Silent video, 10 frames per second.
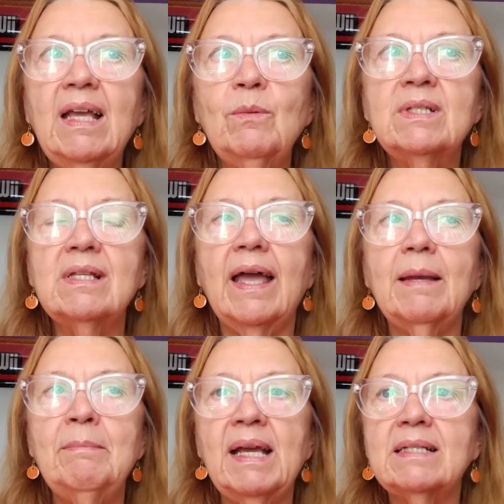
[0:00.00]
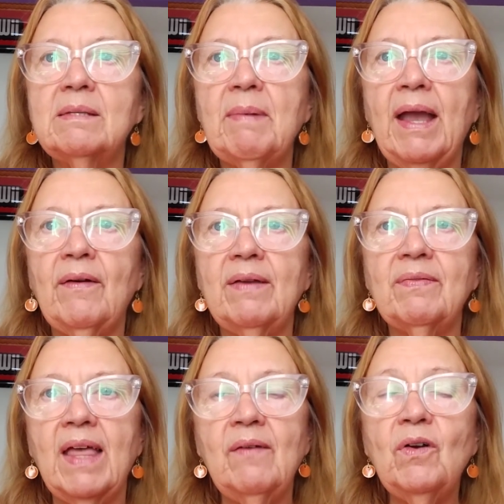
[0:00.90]
was like mixed berry
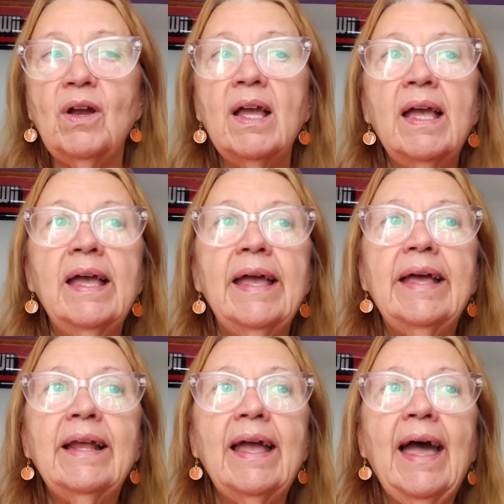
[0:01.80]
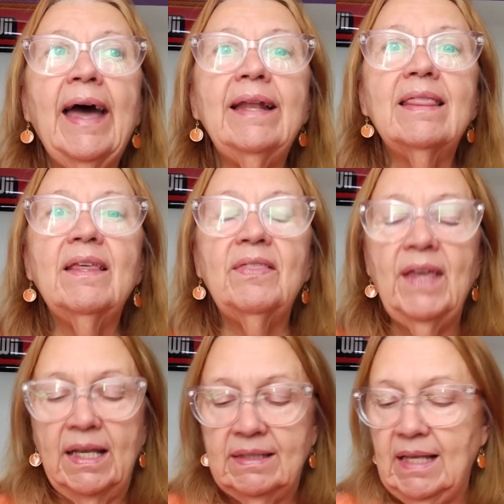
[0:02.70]
flavor. And I added the
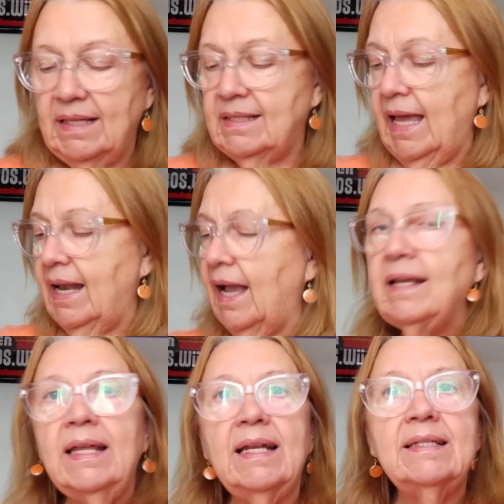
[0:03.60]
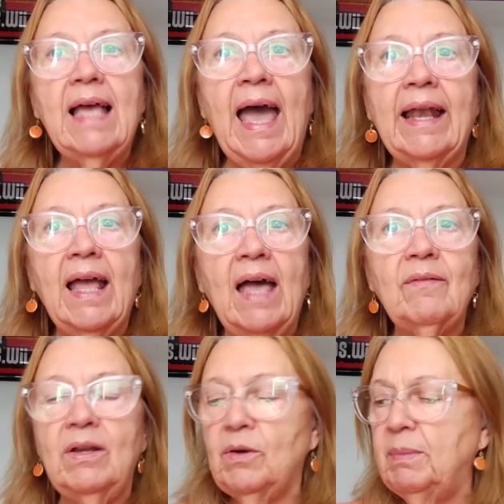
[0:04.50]
things they said I needed to add. And I
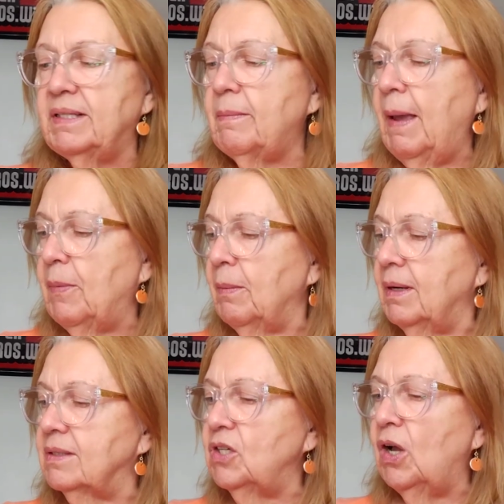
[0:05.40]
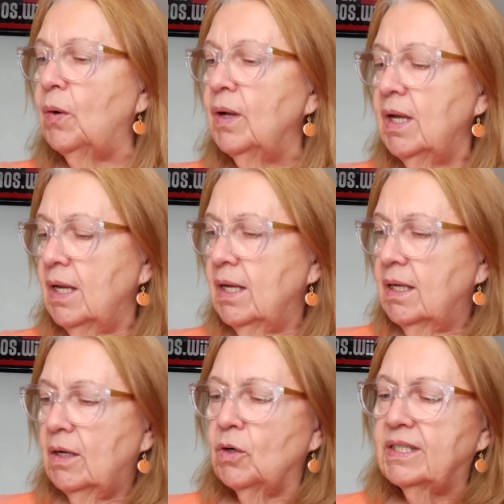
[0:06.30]
have it here on a piece of paper. I'm going to show
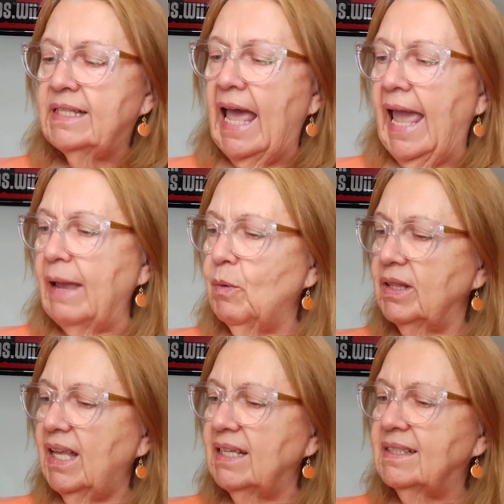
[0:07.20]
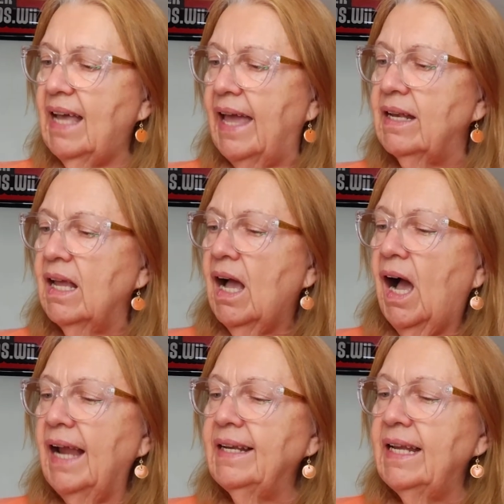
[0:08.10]
or say what they said.
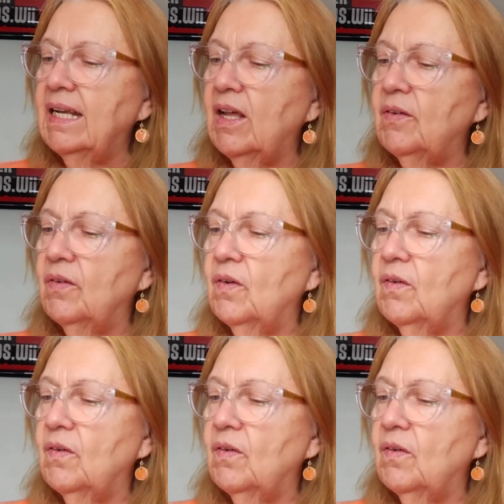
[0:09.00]
I needed,